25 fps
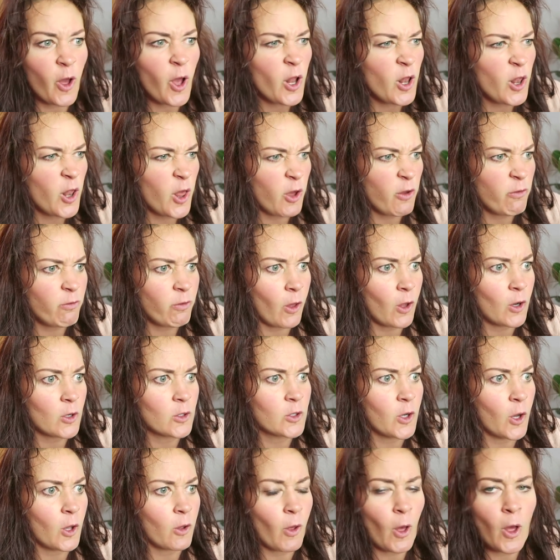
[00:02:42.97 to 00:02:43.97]
I love that
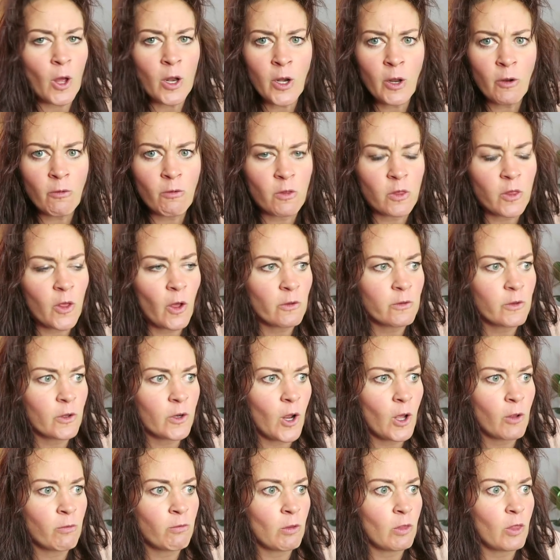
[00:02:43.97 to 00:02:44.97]
show. I never thought
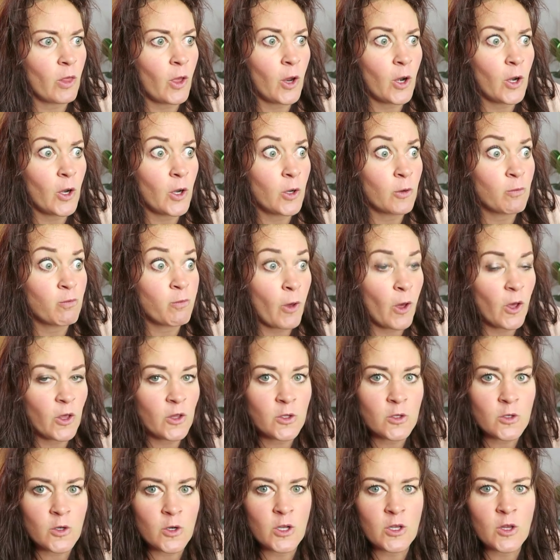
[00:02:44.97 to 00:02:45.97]
that I'd be that into
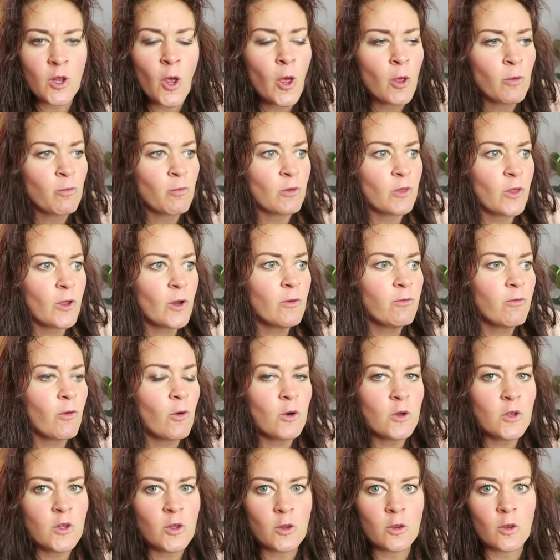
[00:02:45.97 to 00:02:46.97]
pastries, but their
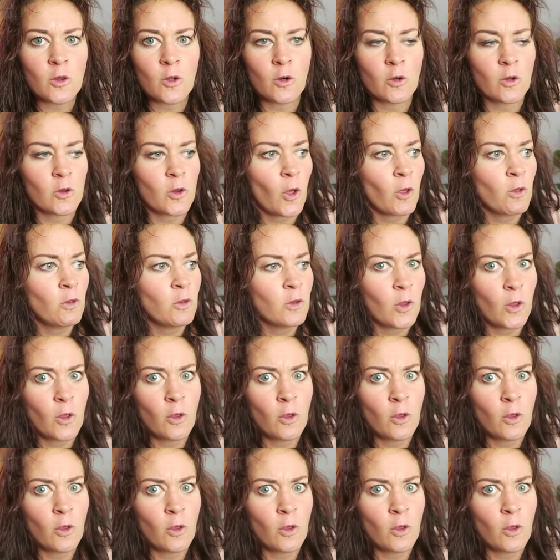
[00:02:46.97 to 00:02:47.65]
voices are so